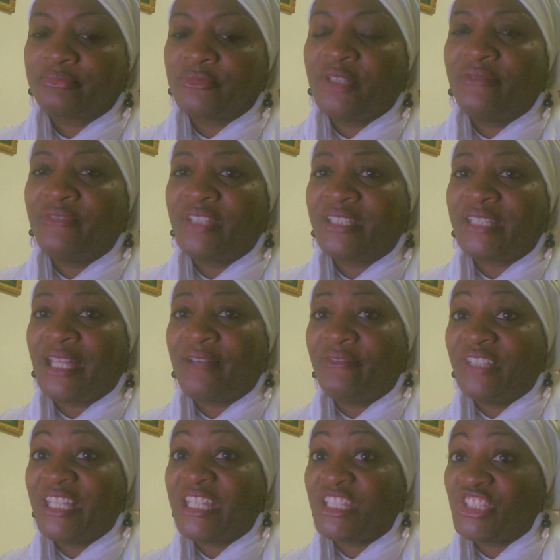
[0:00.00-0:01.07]
convict our
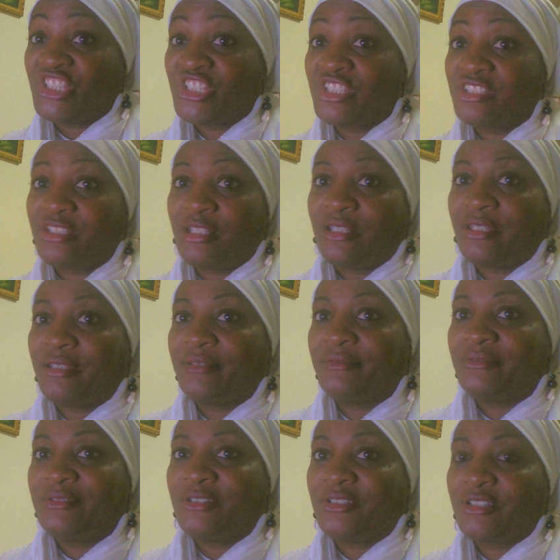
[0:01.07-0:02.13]
flesh so that
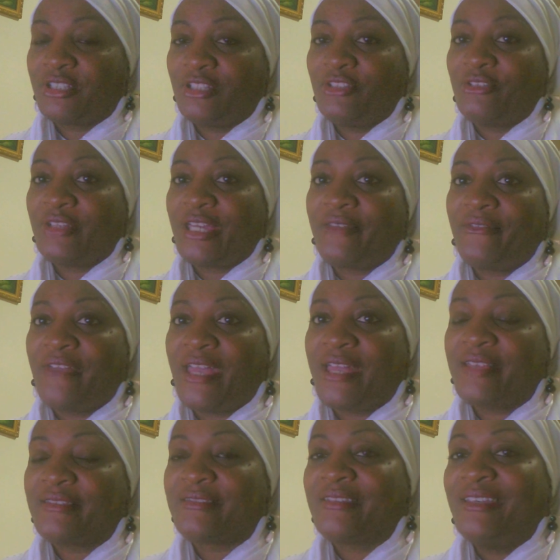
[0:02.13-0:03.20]
we can learn how to
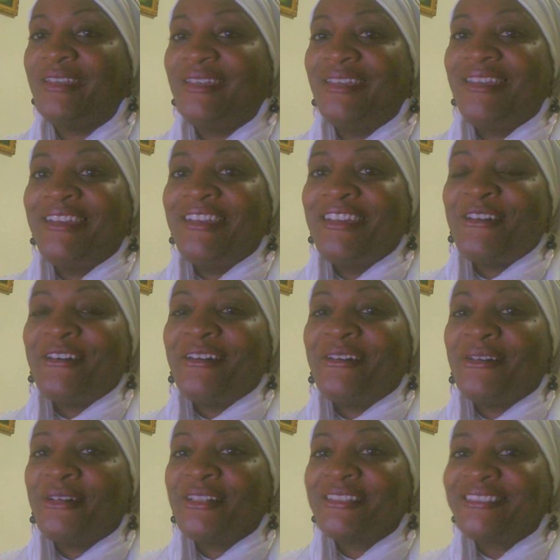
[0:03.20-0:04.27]
fast.
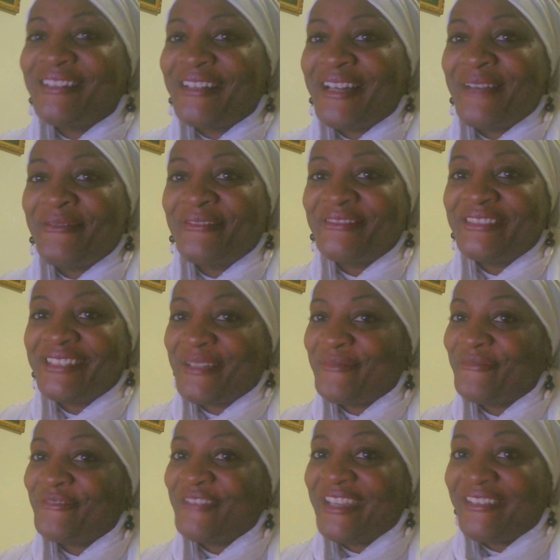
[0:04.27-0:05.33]
Also, I'm
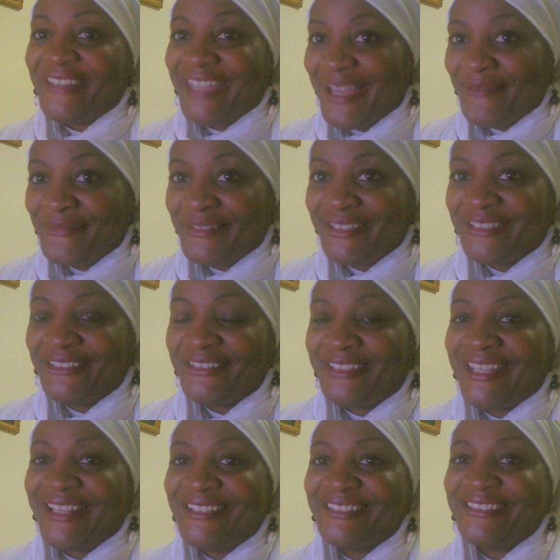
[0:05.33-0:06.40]
very happy to
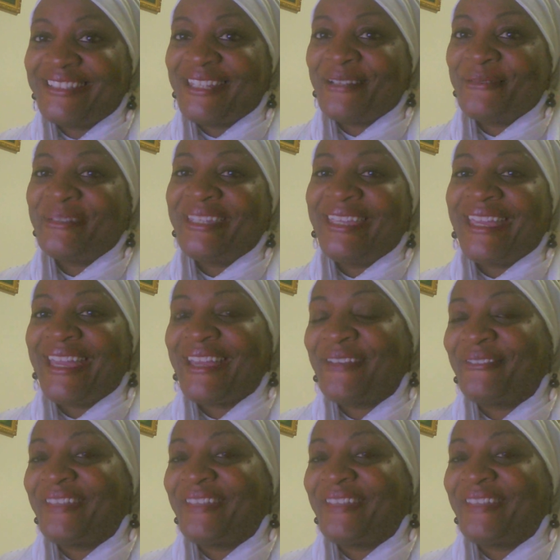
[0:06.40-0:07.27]
announce that we have